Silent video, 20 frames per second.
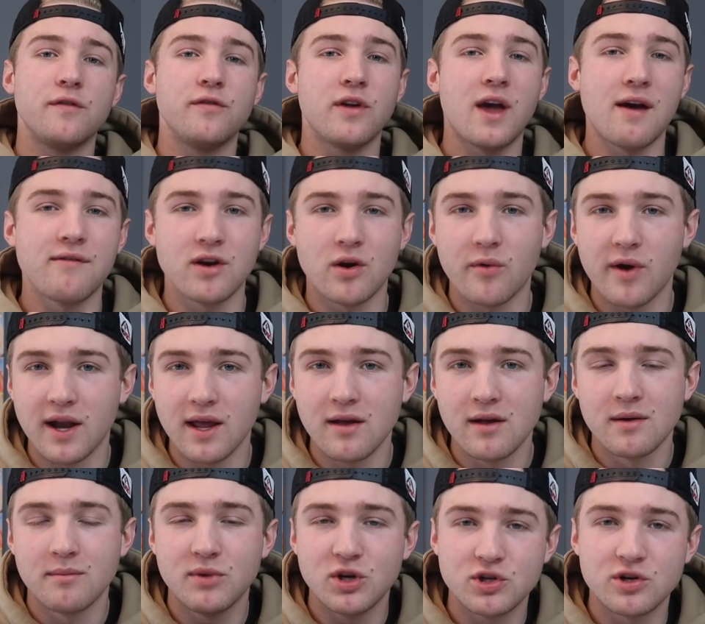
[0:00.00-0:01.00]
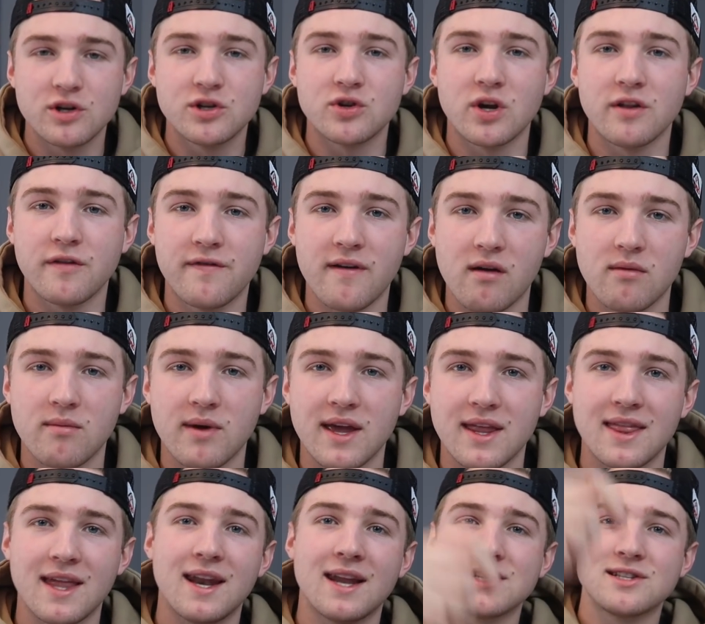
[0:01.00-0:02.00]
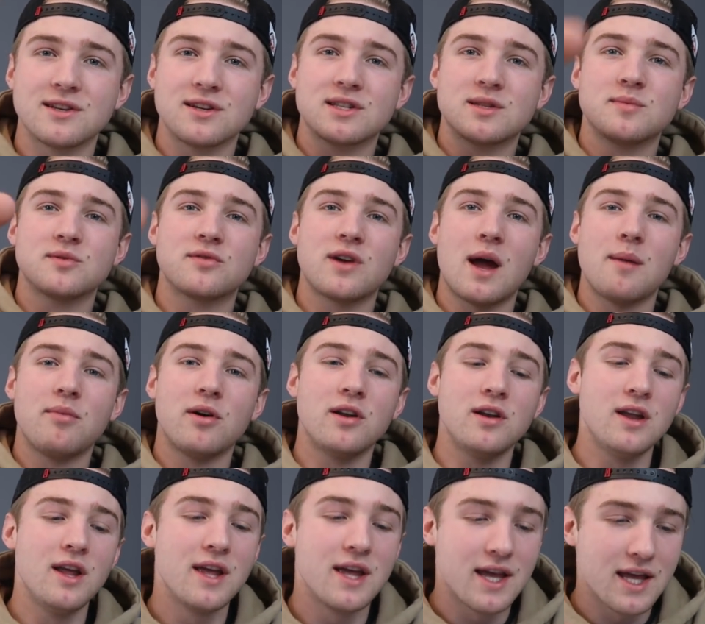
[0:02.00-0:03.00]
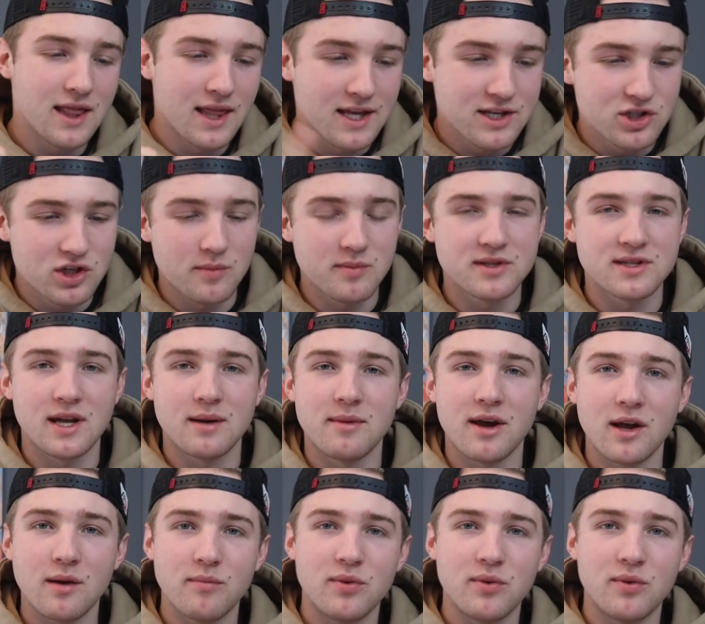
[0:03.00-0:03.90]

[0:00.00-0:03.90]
And if you haven't already, be sure to join the family by hitting that nice link and subscribe button. And let's jump inside of my